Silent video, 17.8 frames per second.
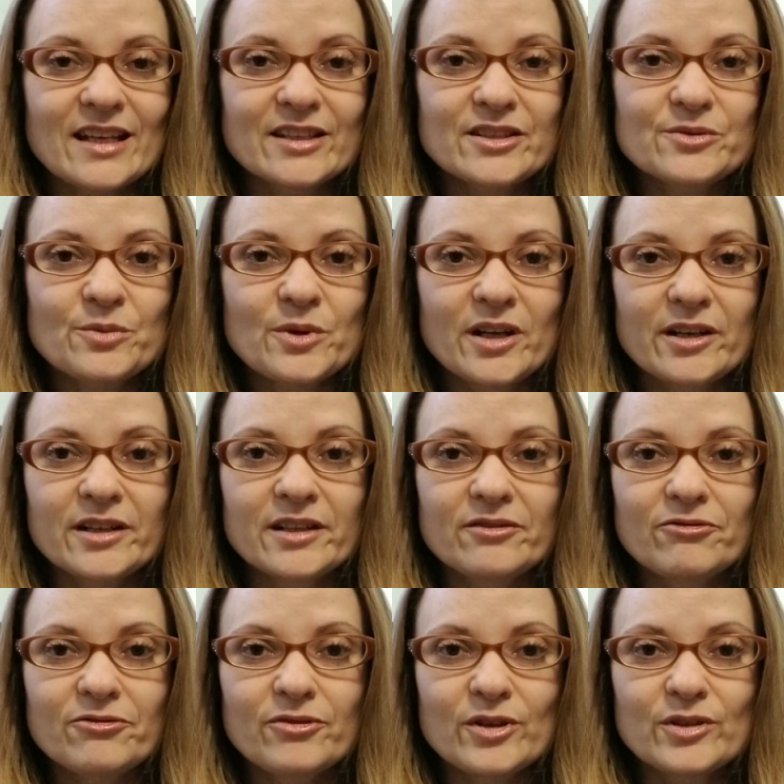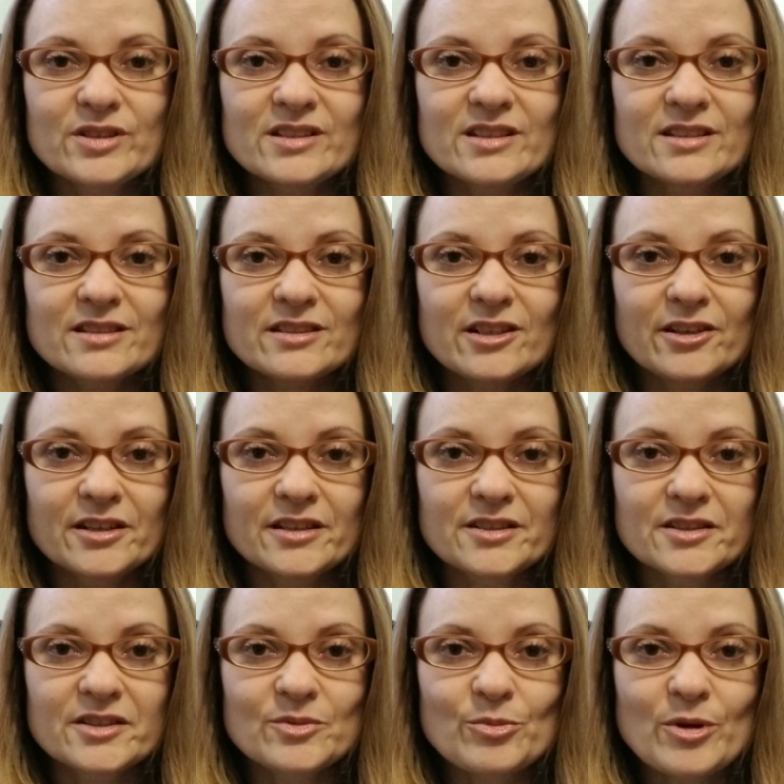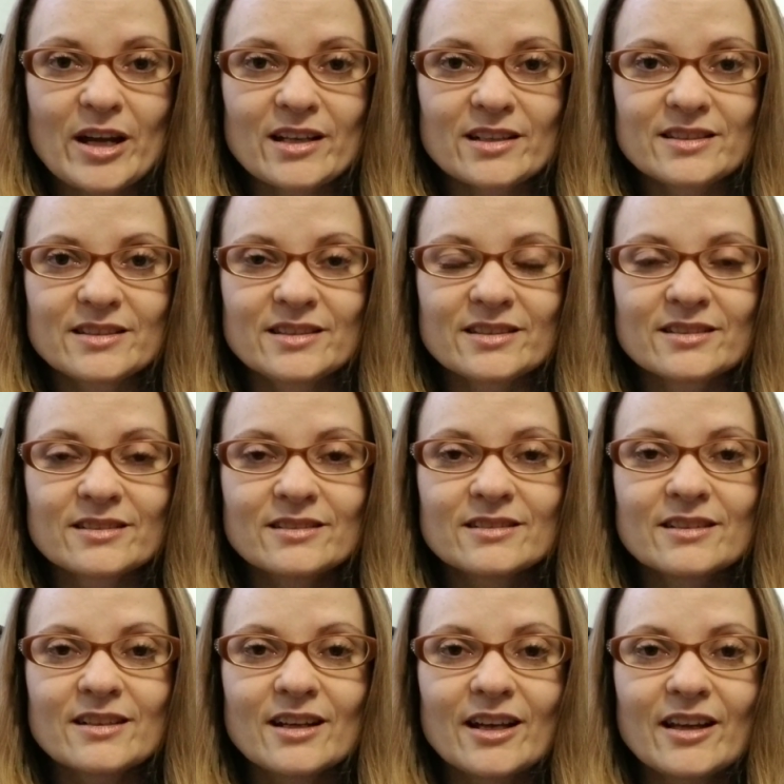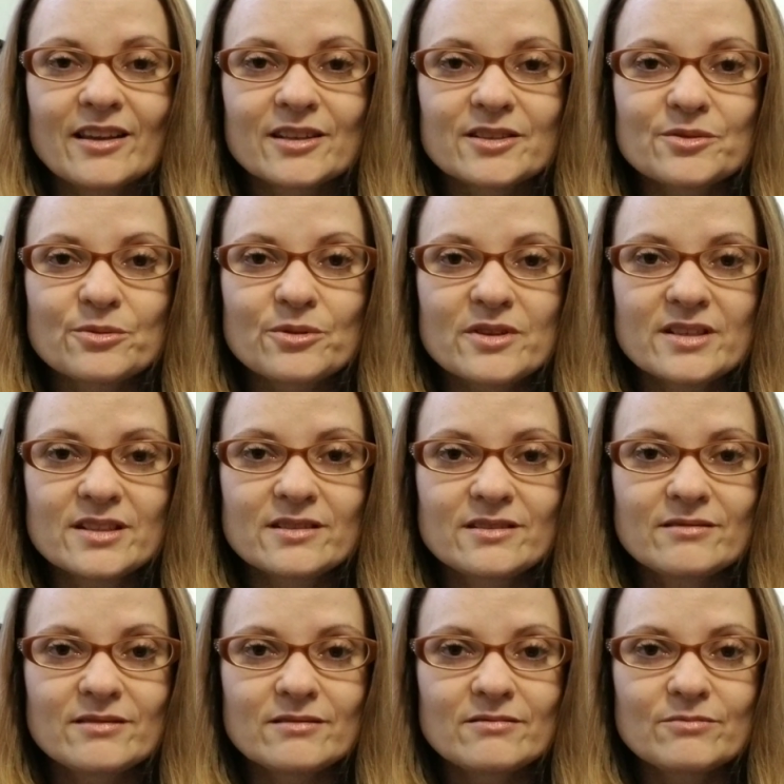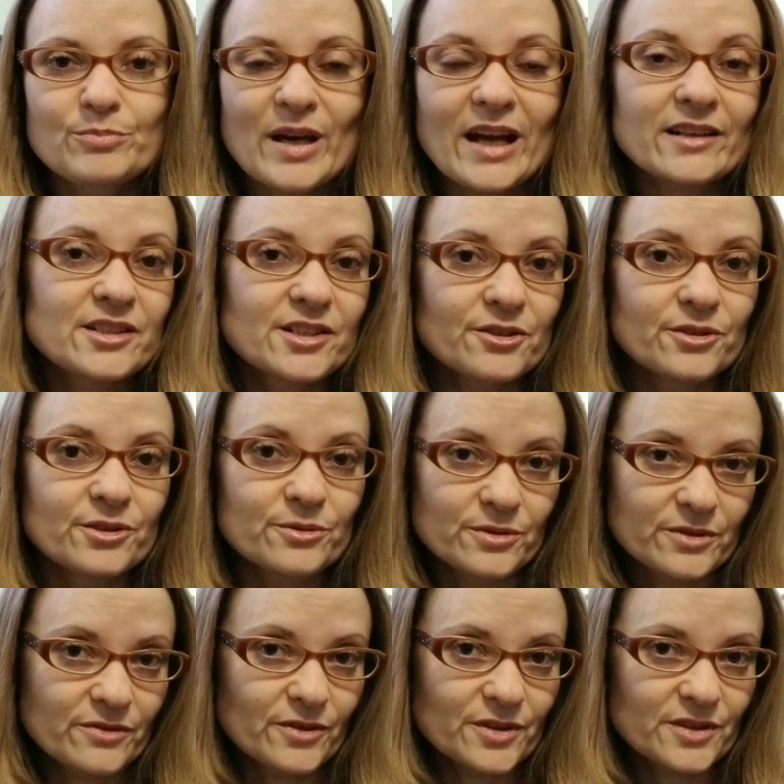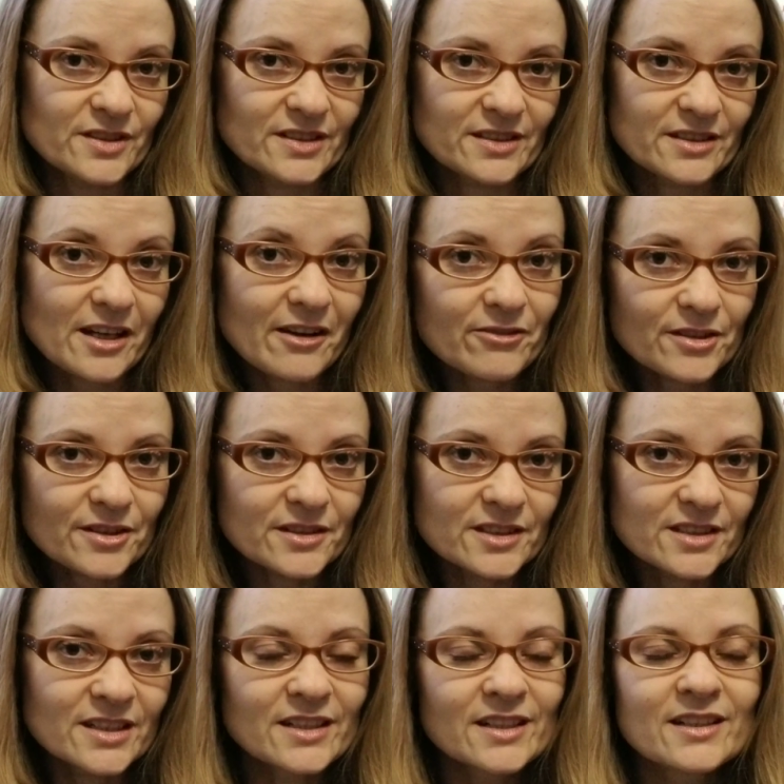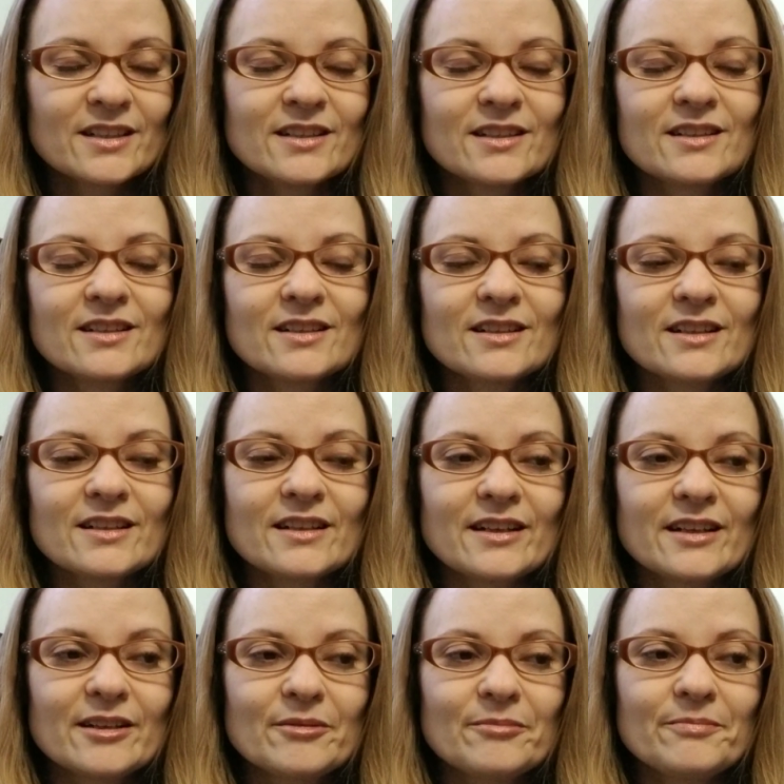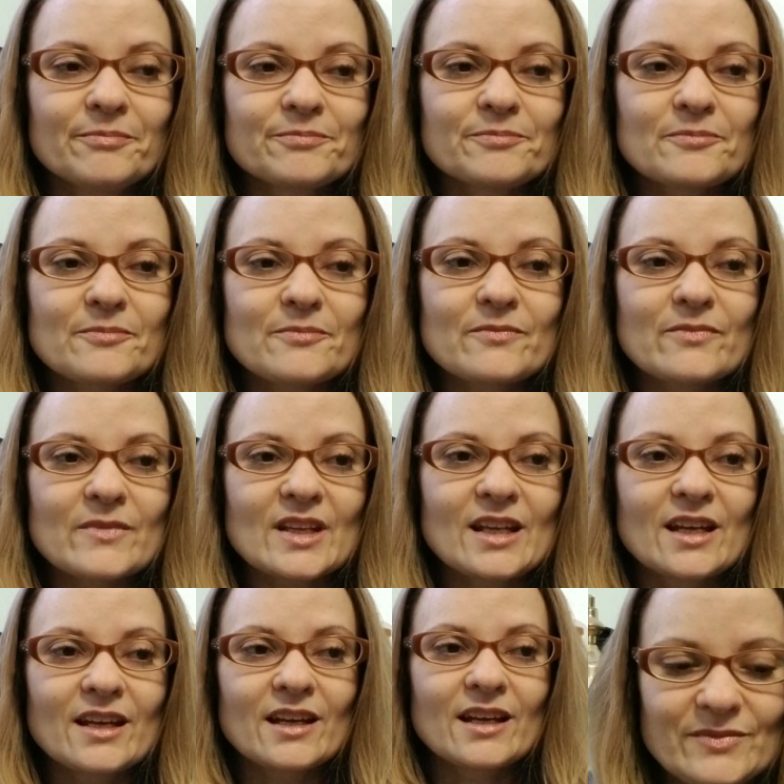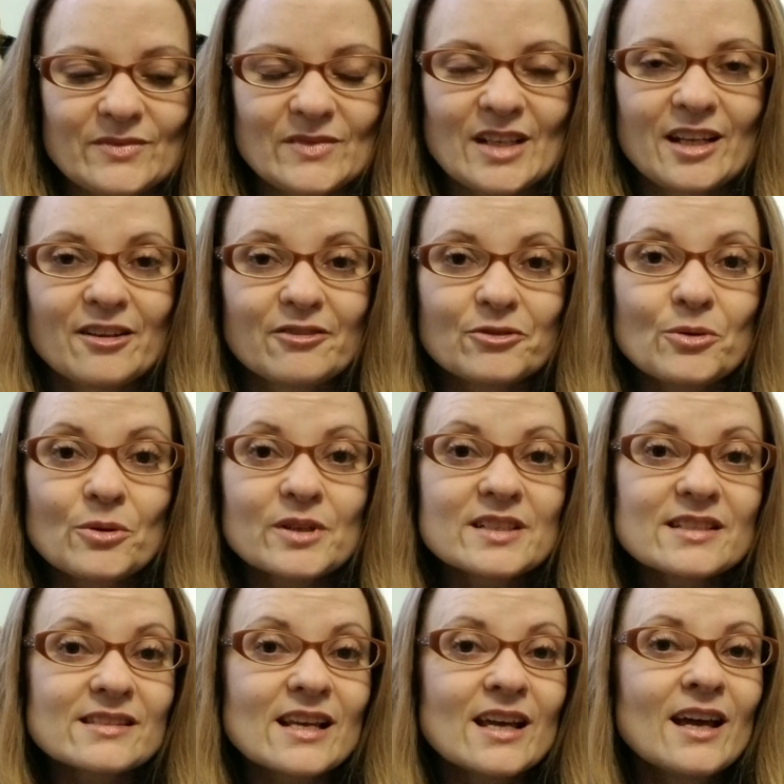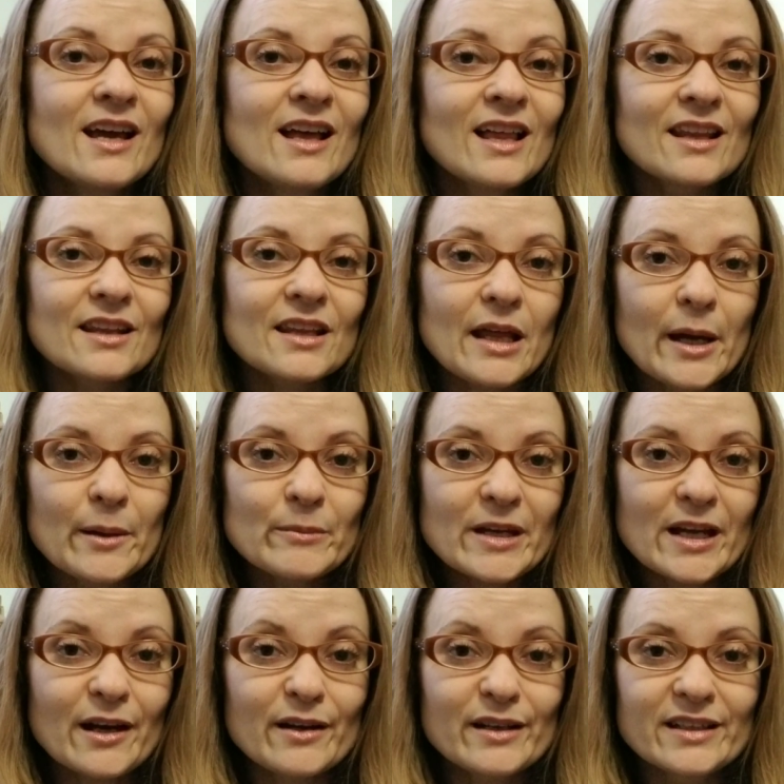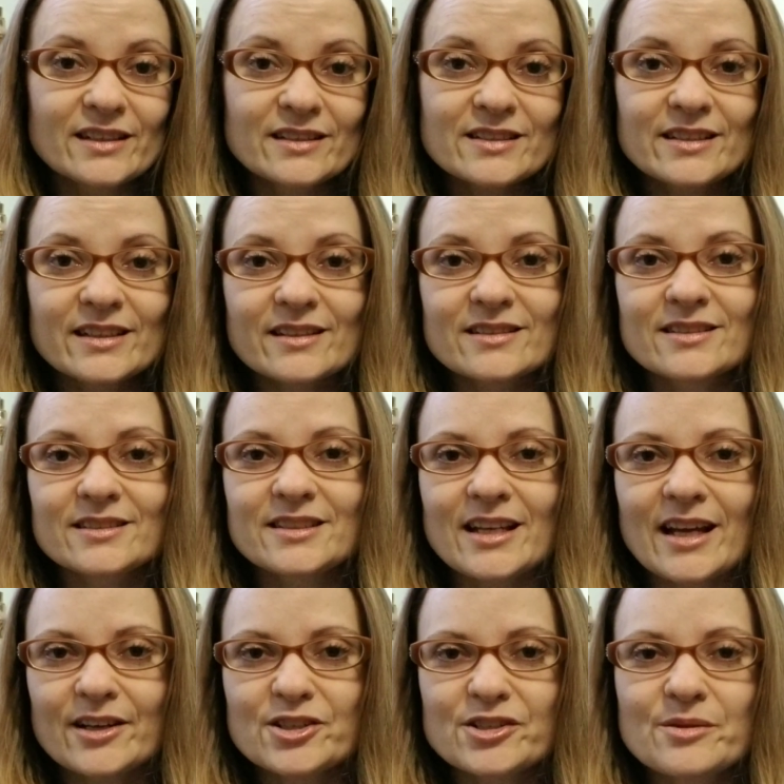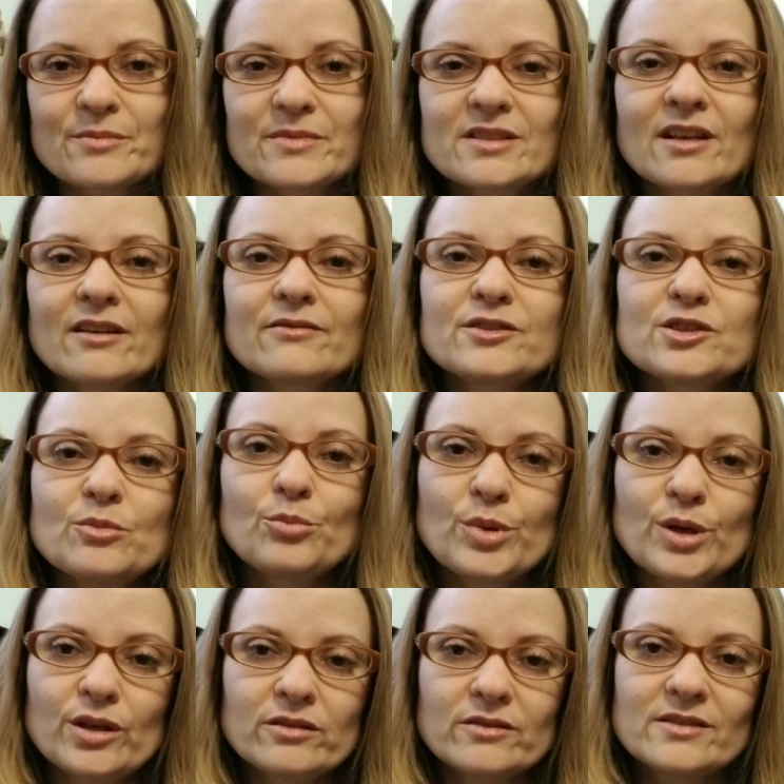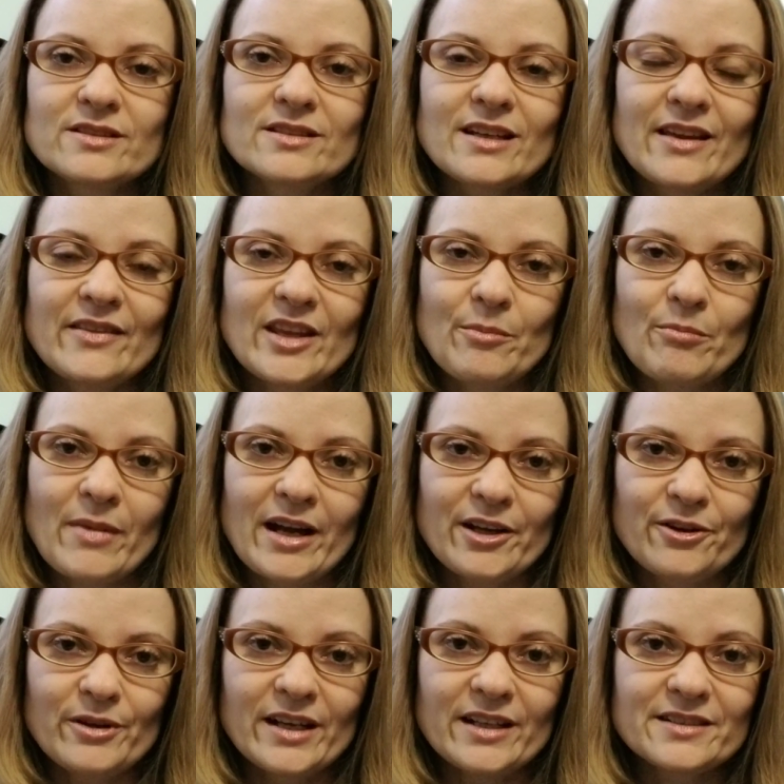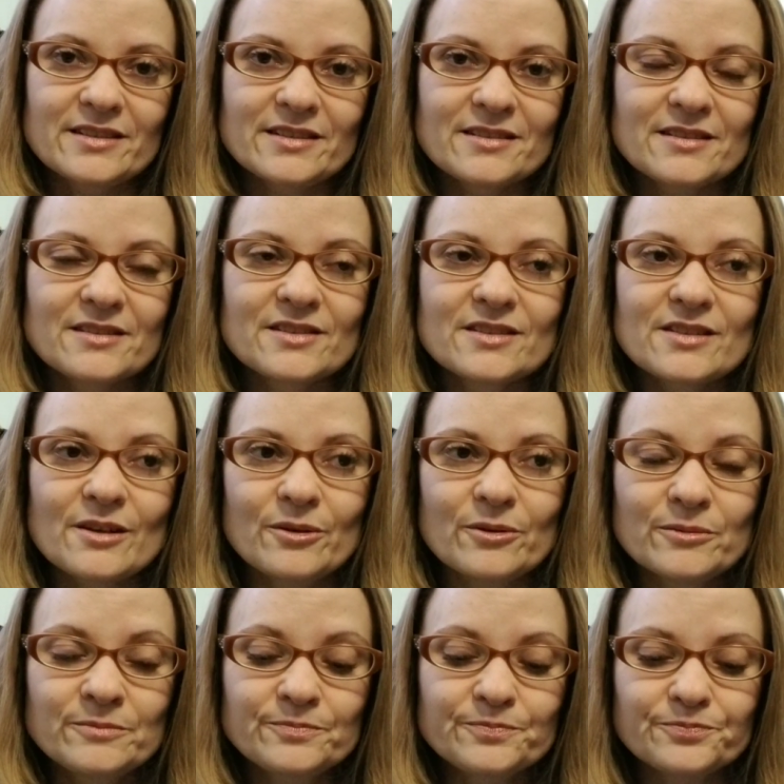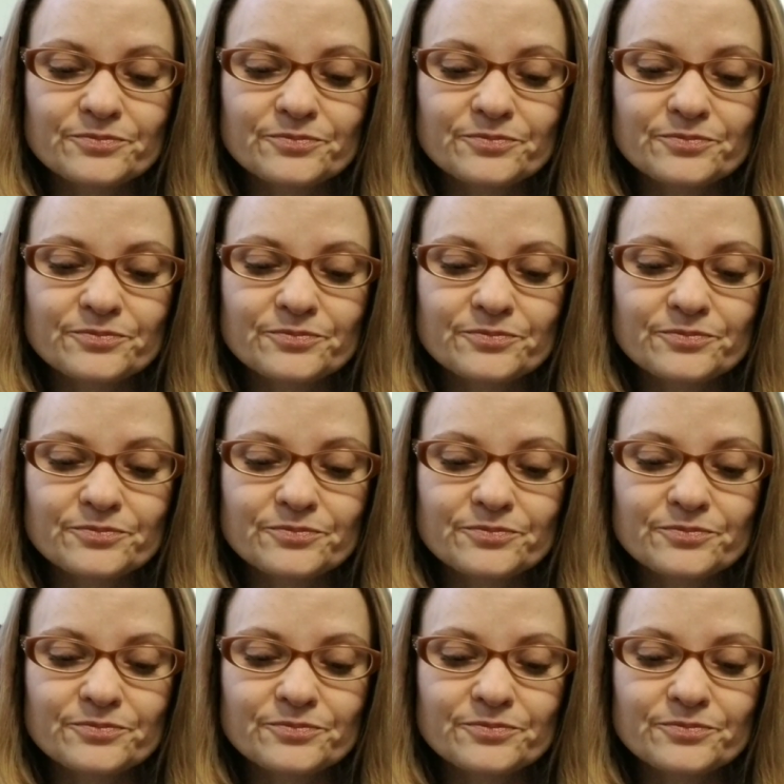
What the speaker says: that's where it first started to spread. That's where the bacteria was first discovered. And of course, Lyme-carrying ticks attach themselves to birds and they migrate. So